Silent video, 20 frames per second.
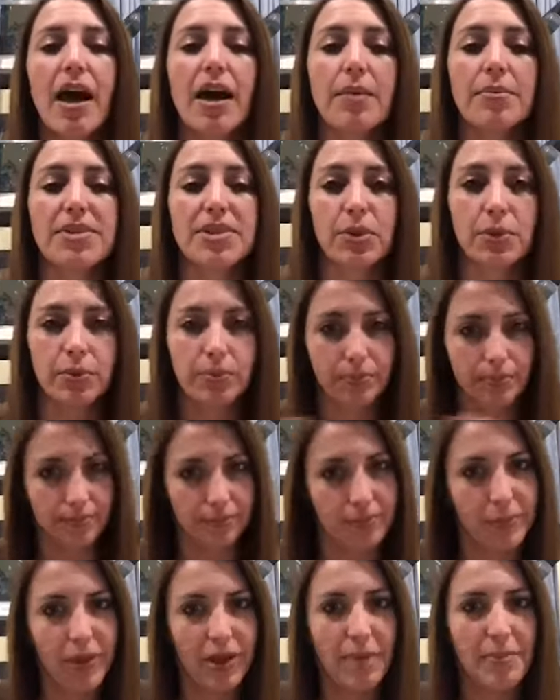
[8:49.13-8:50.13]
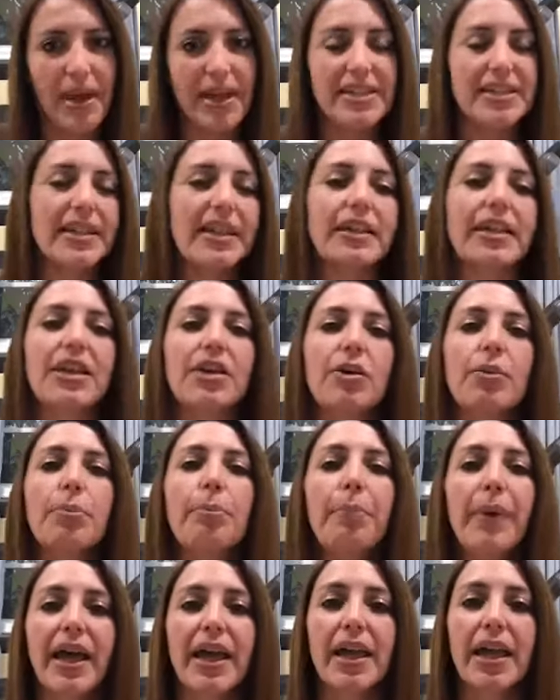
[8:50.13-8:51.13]
So we'll come back to that later.
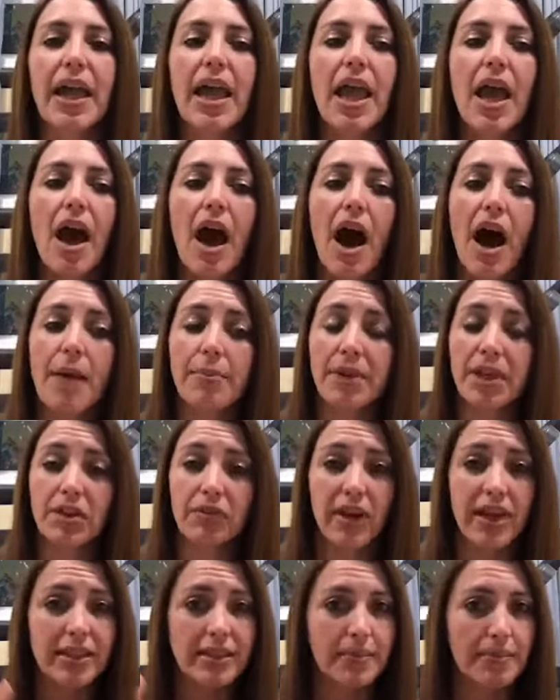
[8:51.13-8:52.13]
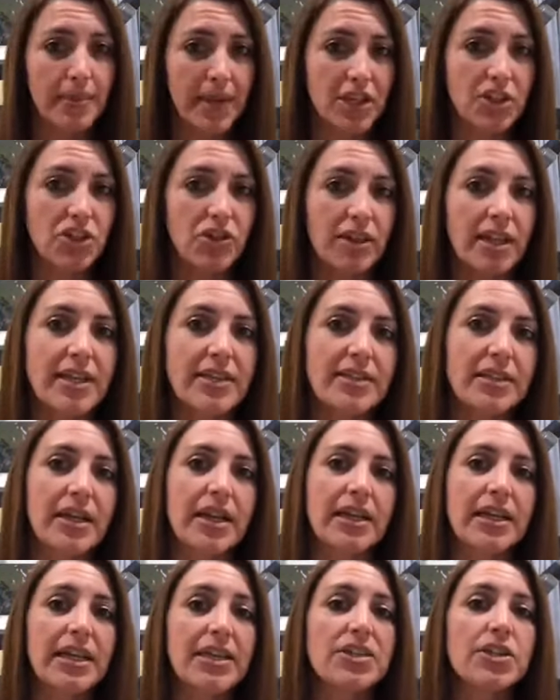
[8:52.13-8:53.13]
But I'm going to write the major things that
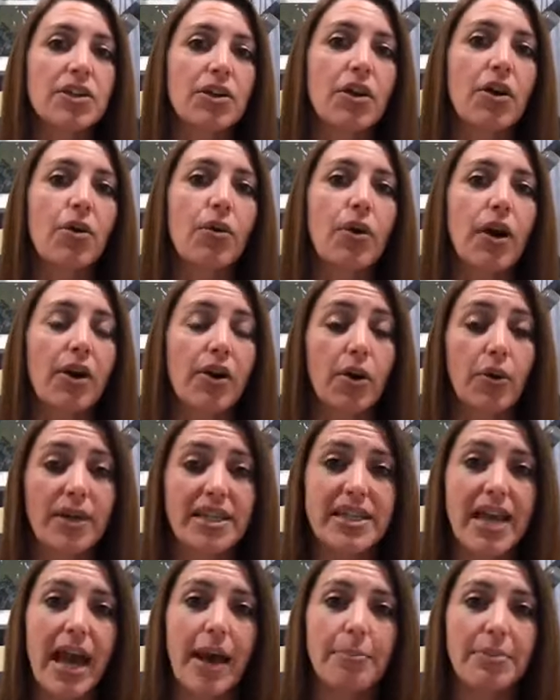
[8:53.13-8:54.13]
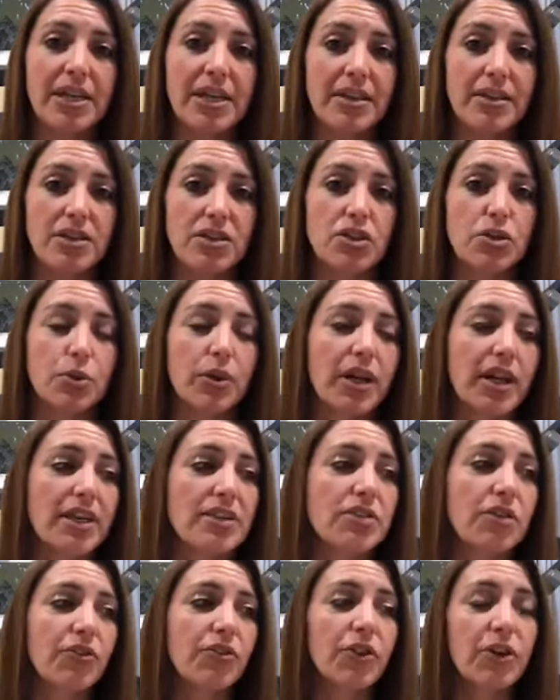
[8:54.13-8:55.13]
I need to know are going to happen in the story.
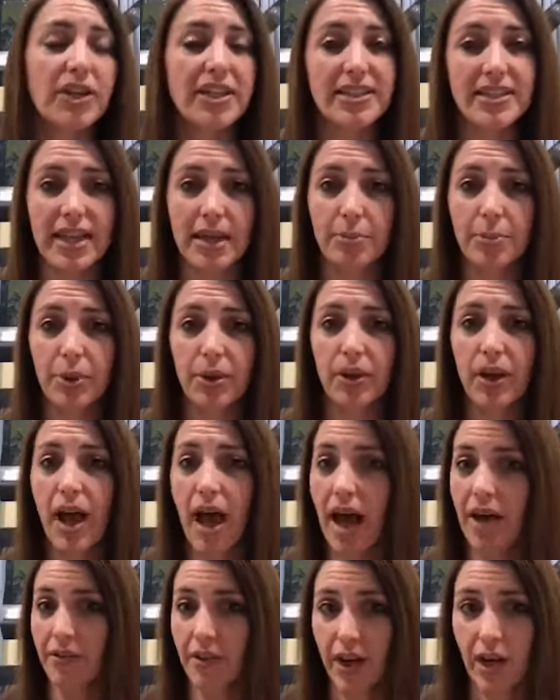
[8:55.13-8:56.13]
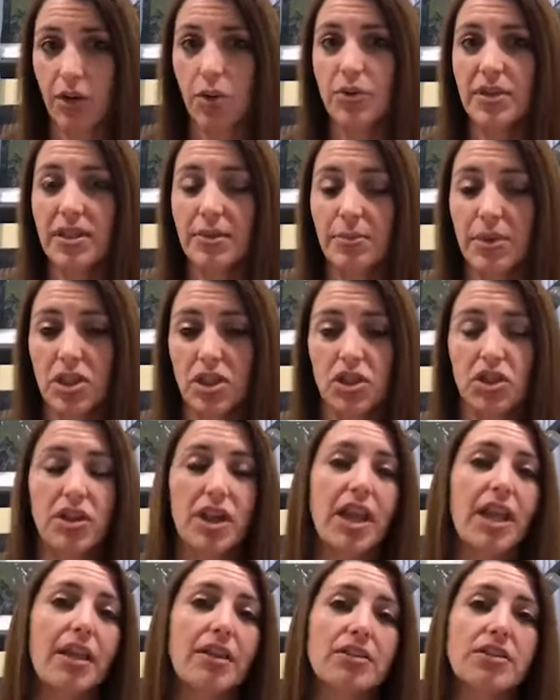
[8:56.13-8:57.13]
So for example, I write cozy
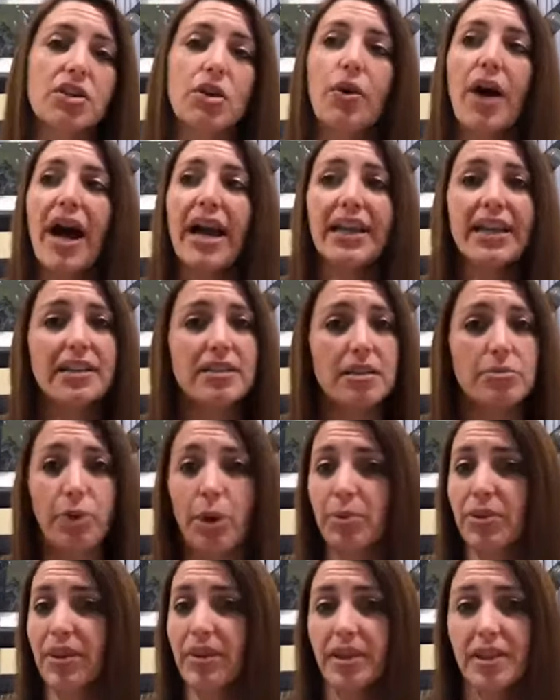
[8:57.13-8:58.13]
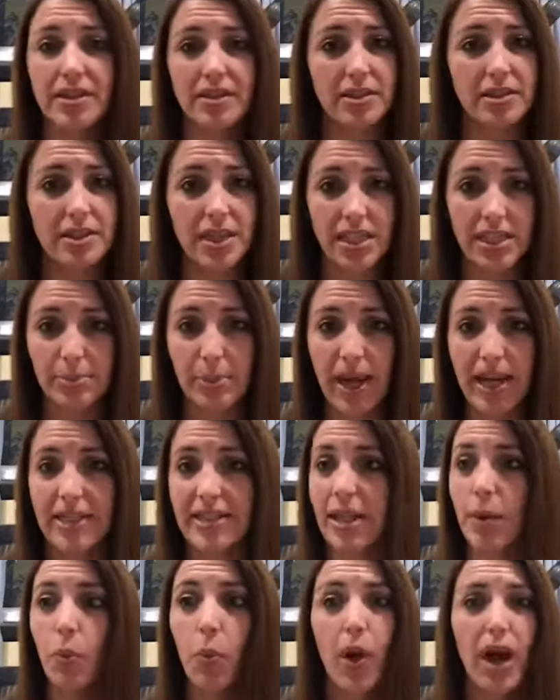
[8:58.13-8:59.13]
mystery. So I need to come up with a list of suspects
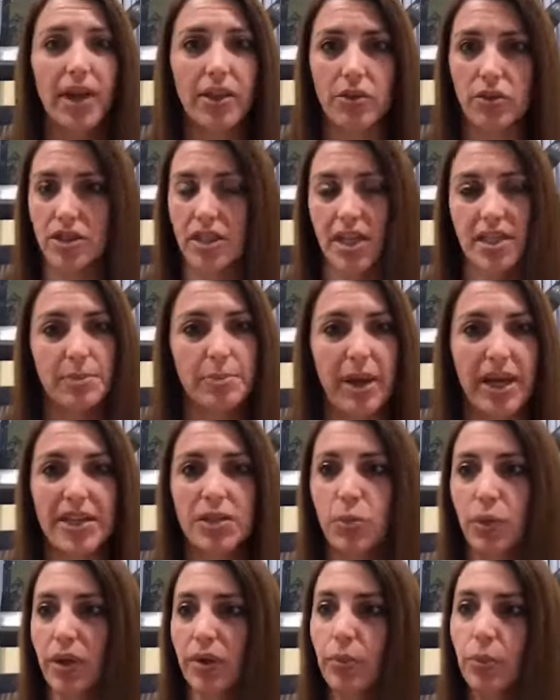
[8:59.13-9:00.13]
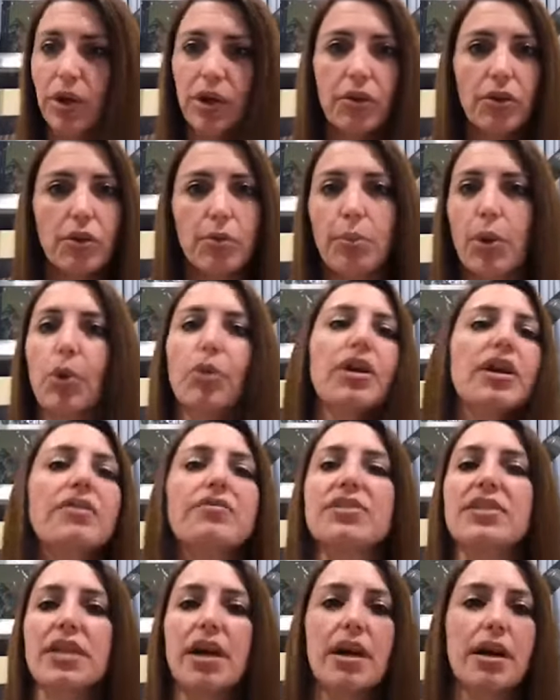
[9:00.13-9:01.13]
and why they're suspects. What are their
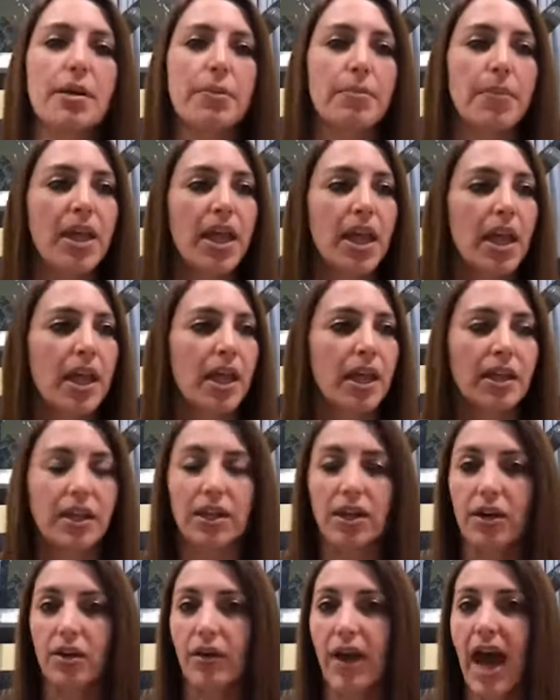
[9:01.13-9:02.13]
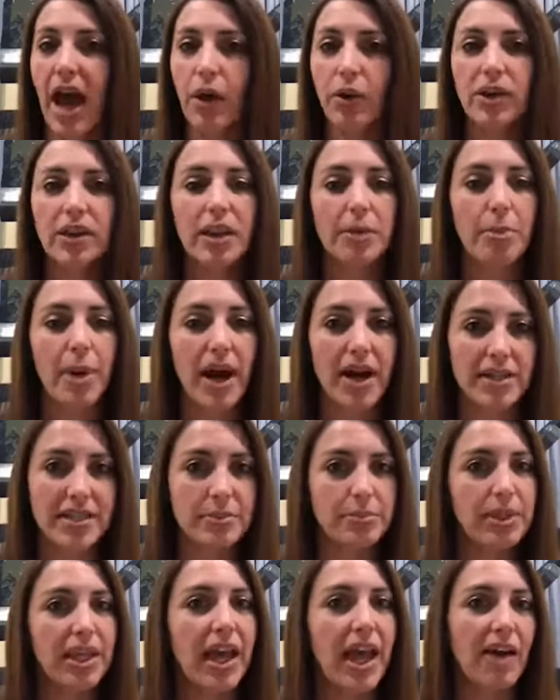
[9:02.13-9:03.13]
motives? You know, how could they
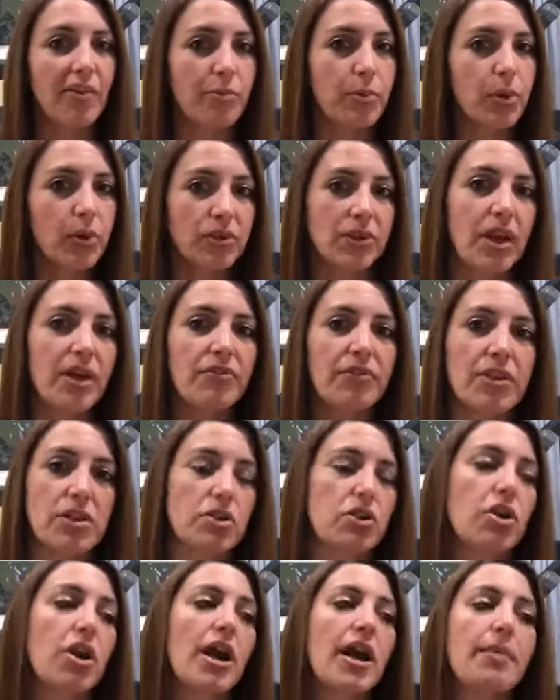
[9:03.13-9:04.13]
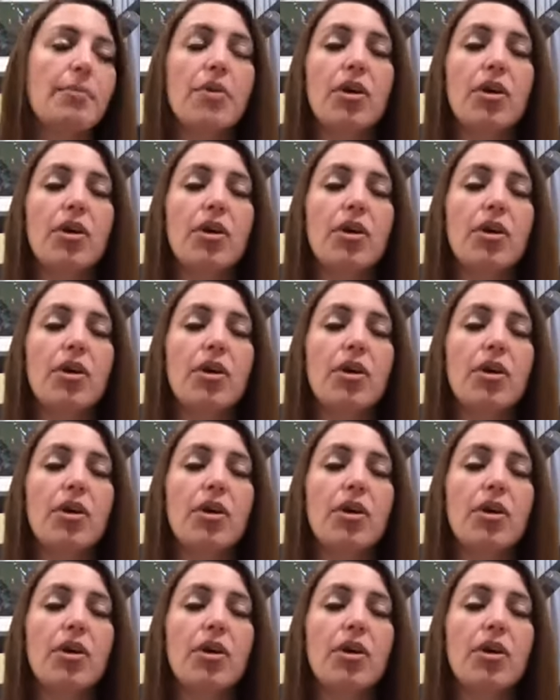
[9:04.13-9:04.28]
possibly have pulled off this crime?